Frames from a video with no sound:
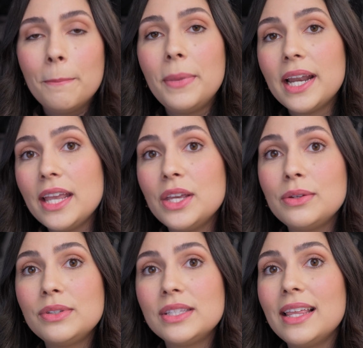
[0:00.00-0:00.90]
but I
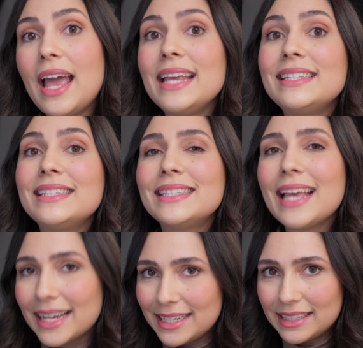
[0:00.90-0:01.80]
use a
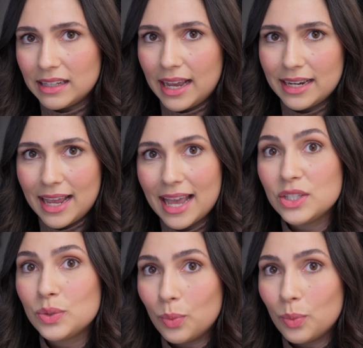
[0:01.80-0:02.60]
second light as